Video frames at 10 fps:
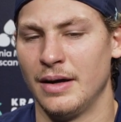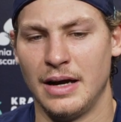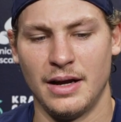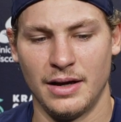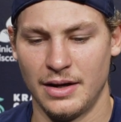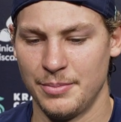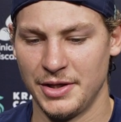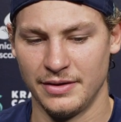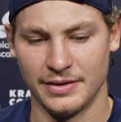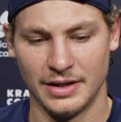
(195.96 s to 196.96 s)
I
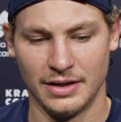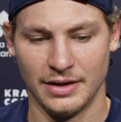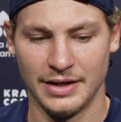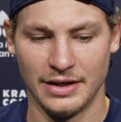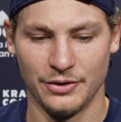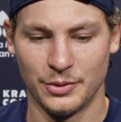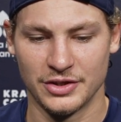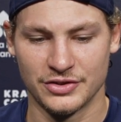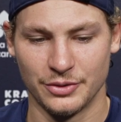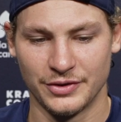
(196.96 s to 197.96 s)
mean, you
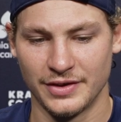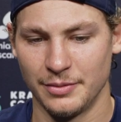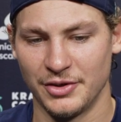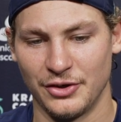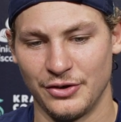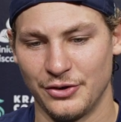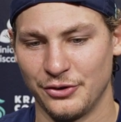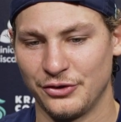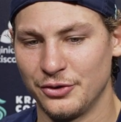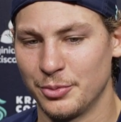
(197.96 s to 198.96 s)
watch those teams,
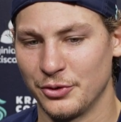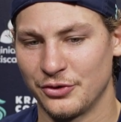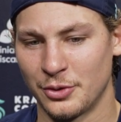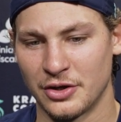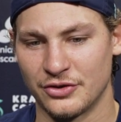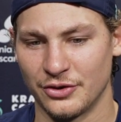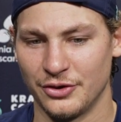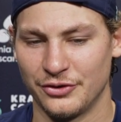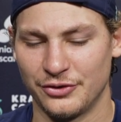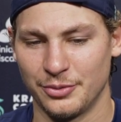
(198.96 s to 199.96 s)
they're super structured,
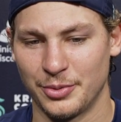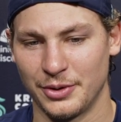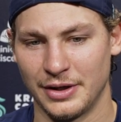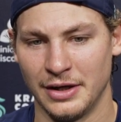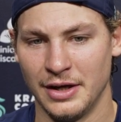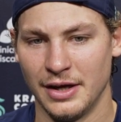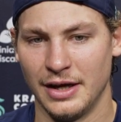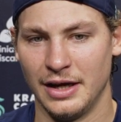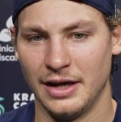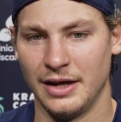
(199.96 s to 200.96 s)
they're super,
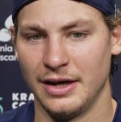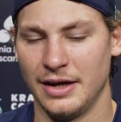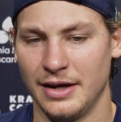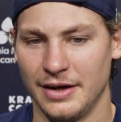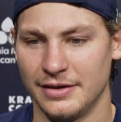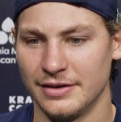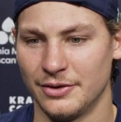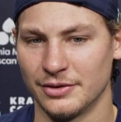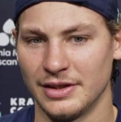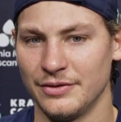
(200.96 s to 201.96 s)
they
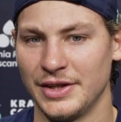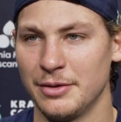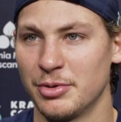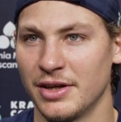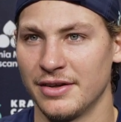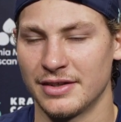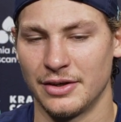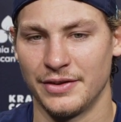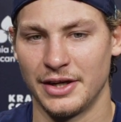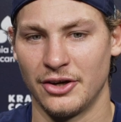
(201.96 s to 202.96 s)
don't leave any plays
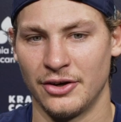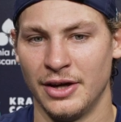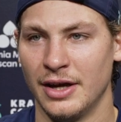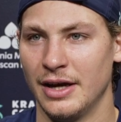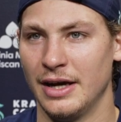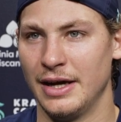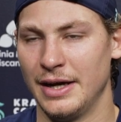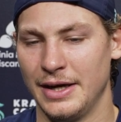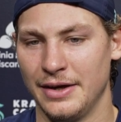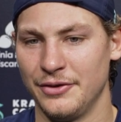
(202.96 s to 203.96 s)
out there.
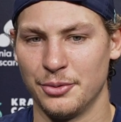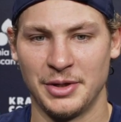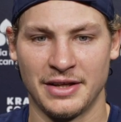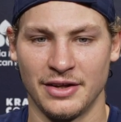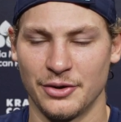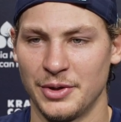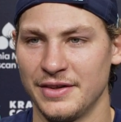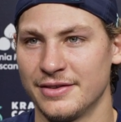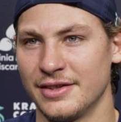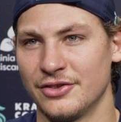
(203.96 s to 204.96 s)
They're making the right
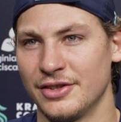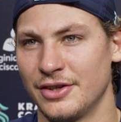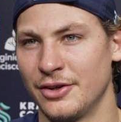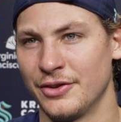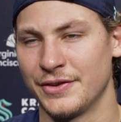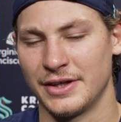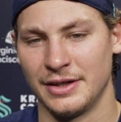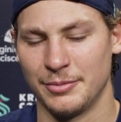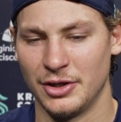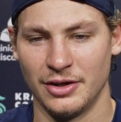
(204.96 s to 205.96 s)
decision all the
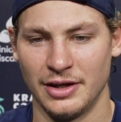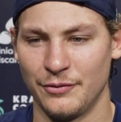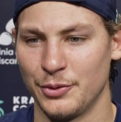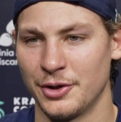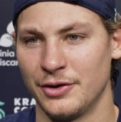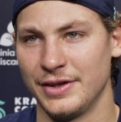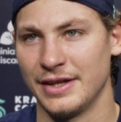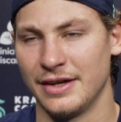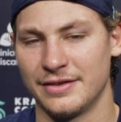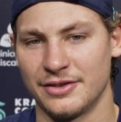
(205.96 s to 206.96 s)
time, everywhere on
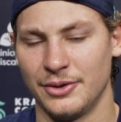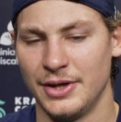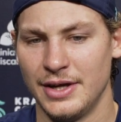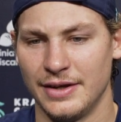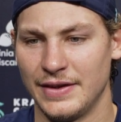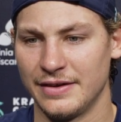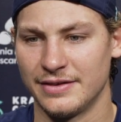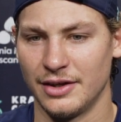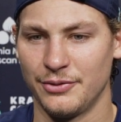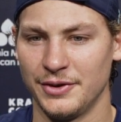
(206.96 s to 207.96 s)
the ice. So that's
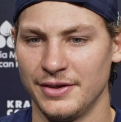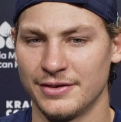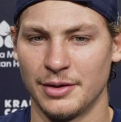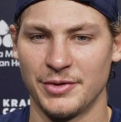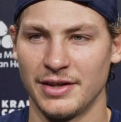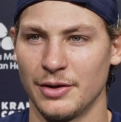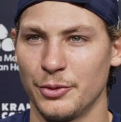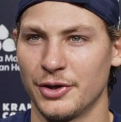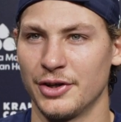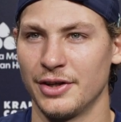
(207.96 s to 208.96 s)
definitely something that
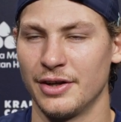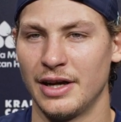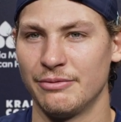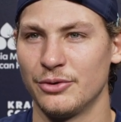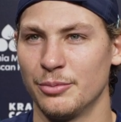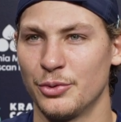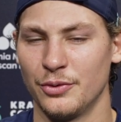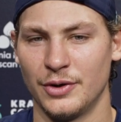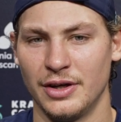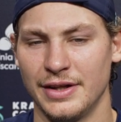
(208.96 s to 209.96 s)
we're going to have to
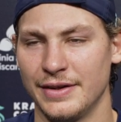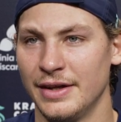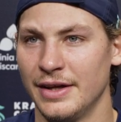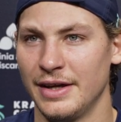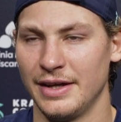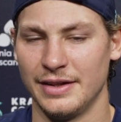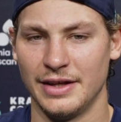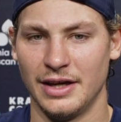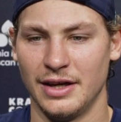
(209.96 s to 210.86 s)
improve on and